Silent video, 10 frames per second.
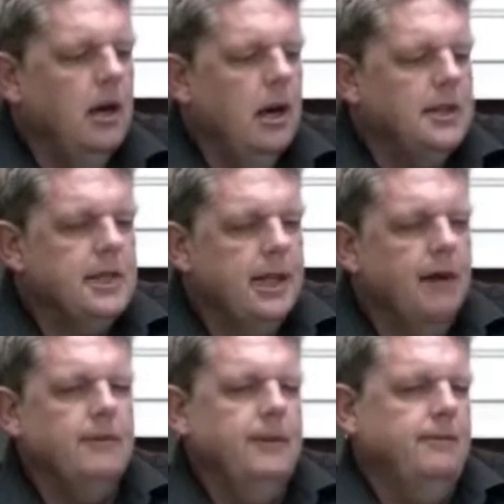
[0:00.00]

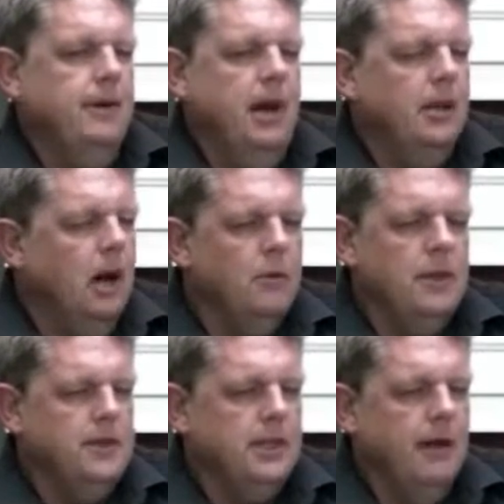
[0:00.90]
I know
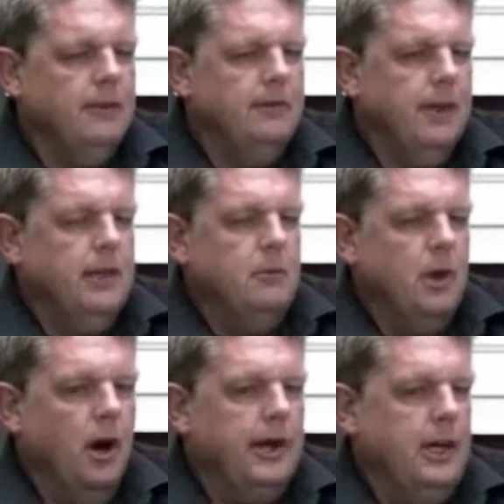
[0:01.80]
that it's a lovely feeling
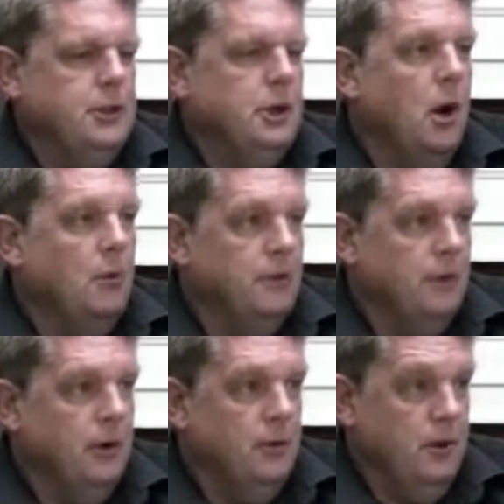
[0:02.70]
when I get a child
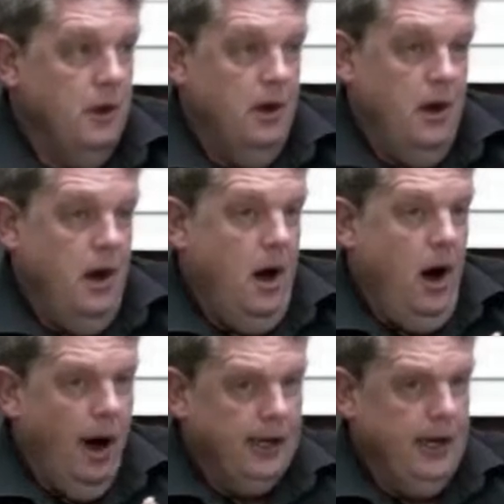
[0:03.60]
through.
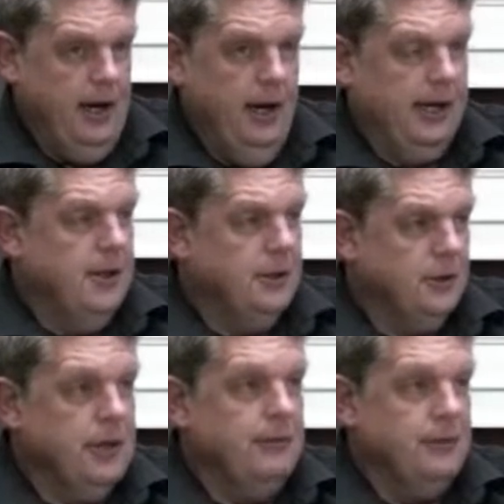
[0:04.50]
I get the
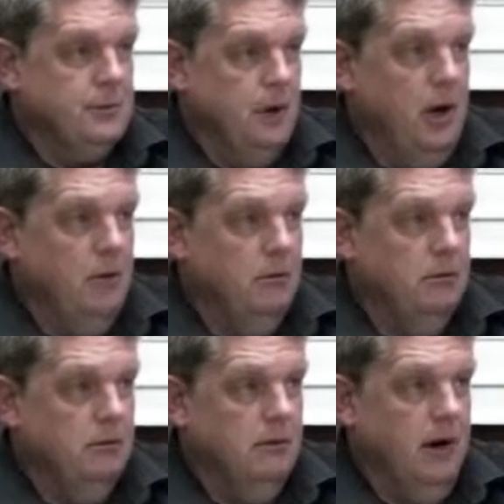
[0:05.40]
grief as well.
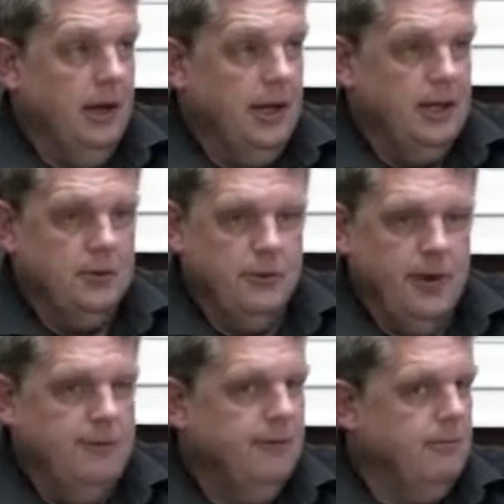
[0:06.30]
I get the
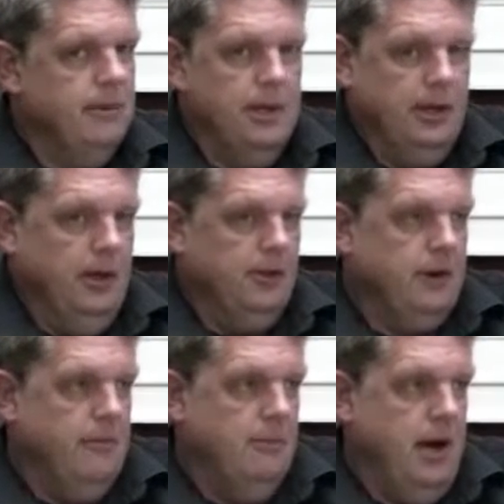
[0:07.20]
grief from the
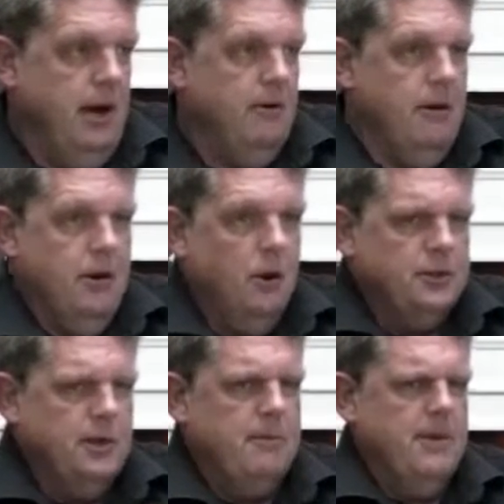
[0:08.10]
grandparent, or
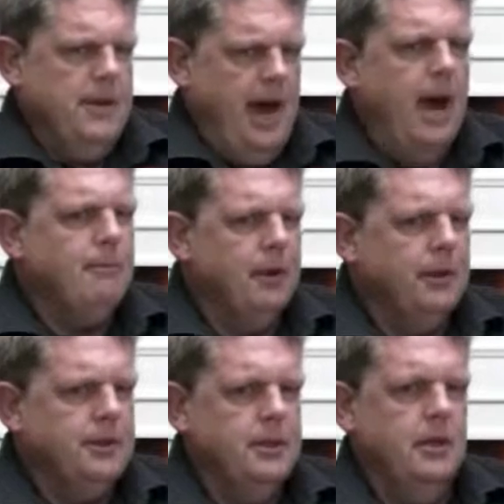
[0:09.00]
something that happened